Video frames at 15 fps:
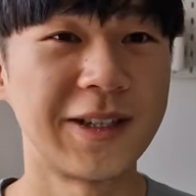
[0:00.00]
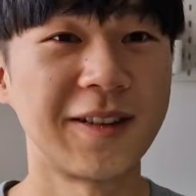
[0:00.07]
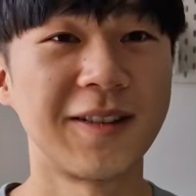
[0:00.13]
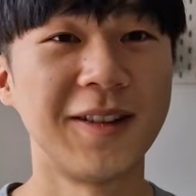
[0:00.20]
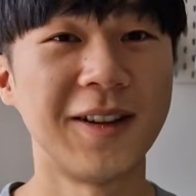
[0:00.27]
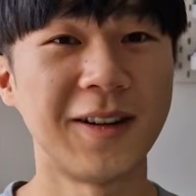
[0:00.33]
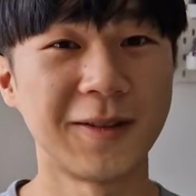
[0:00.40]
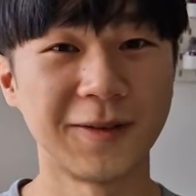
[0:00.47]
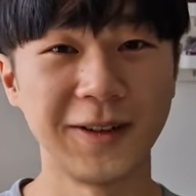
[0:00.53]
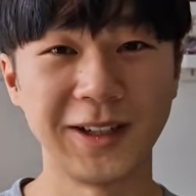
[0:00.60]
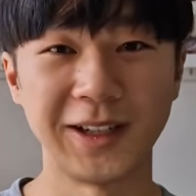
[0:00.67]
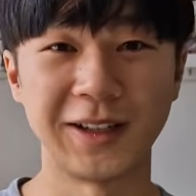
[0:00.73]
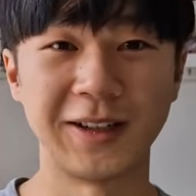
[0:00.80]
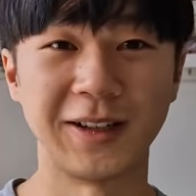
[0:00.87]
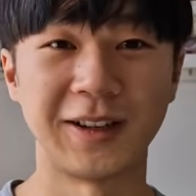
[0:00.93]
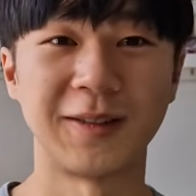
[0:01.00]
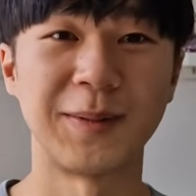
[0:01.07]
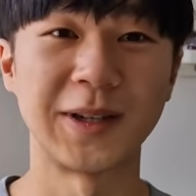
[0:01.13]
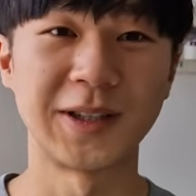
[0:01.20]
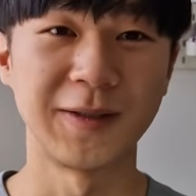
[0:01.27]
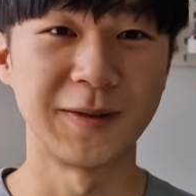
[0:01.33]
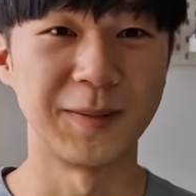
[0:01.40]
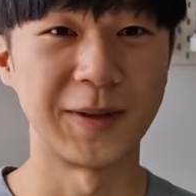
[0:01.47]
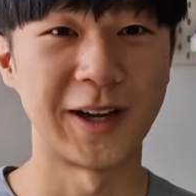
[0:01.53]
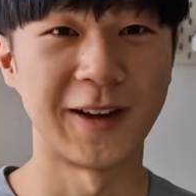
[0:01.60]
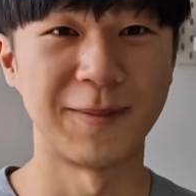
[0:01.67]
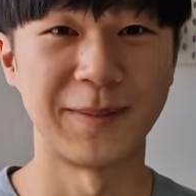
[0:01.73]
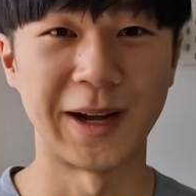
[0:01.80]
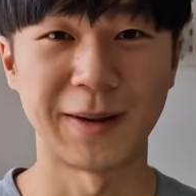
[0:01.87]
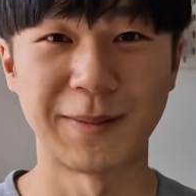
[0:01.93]
is not really good, especially for me, I
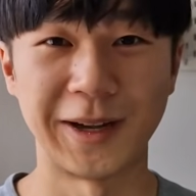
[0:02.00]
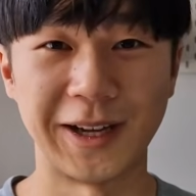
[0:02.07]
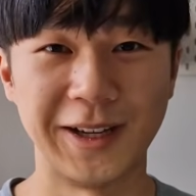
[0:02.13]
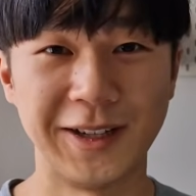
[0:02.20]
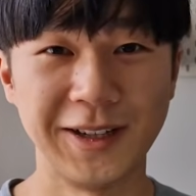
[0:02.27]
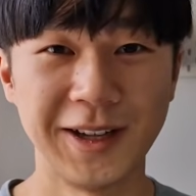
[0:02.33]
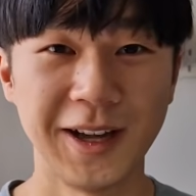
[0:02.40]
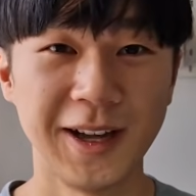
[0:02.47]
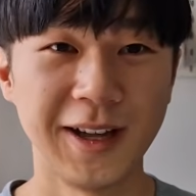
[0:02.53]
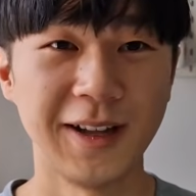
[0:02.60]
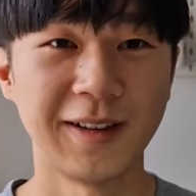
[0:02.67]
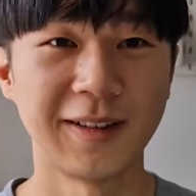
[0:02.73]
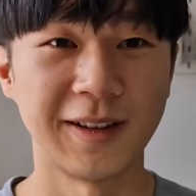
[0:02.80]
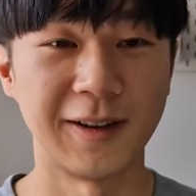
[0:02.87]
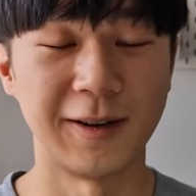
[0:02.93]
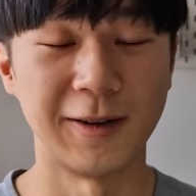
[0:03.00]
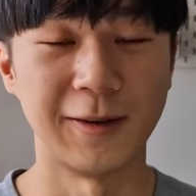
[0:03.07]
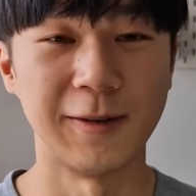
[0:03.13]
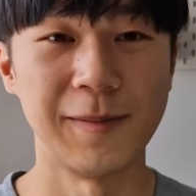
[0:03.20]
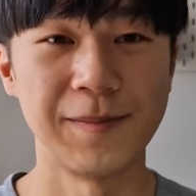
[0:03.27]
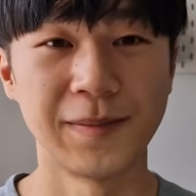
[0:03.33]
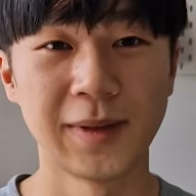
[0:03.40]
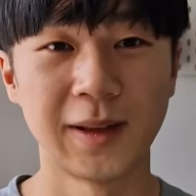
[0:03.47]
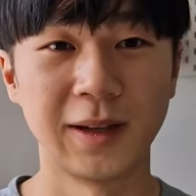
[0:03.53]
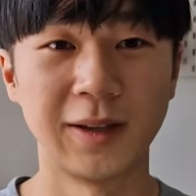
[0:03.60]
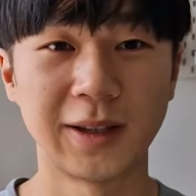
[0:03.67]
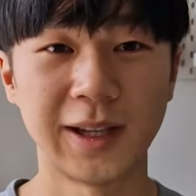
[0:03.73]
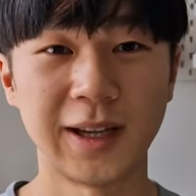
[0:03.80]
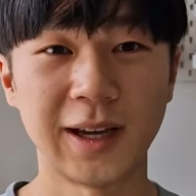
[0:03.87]
have back pain. So looking